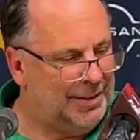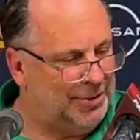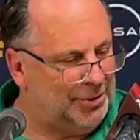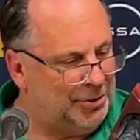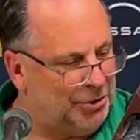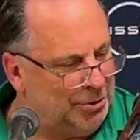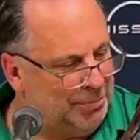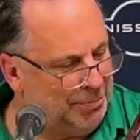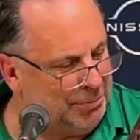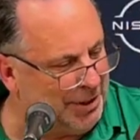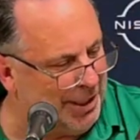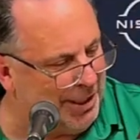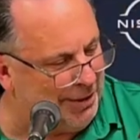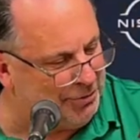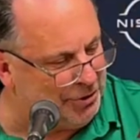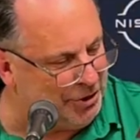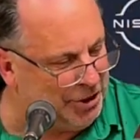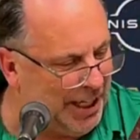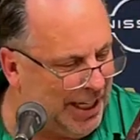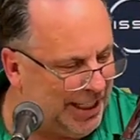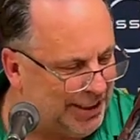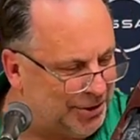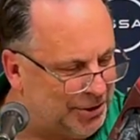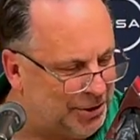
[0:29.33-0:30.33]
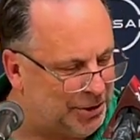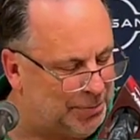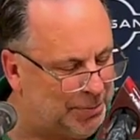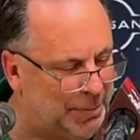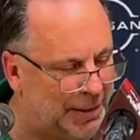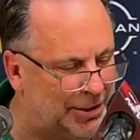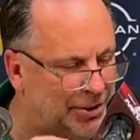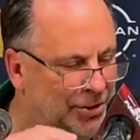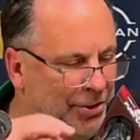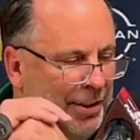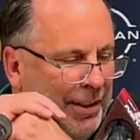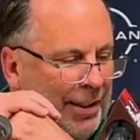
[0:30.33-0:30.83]
some tough shots,
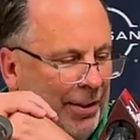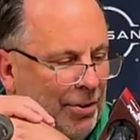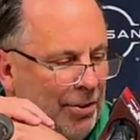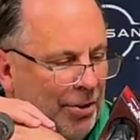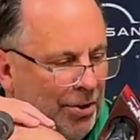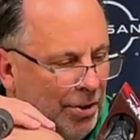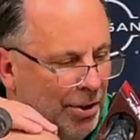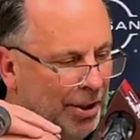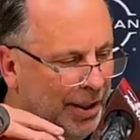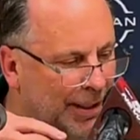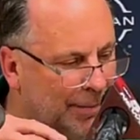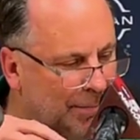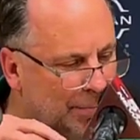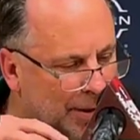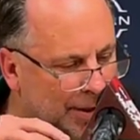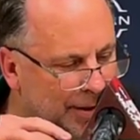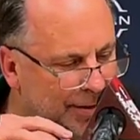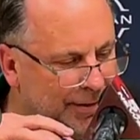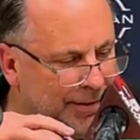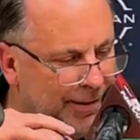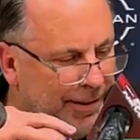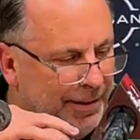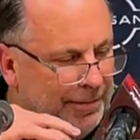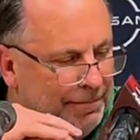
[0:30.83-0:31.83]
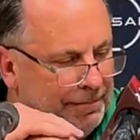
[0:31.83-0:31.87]
especially early, but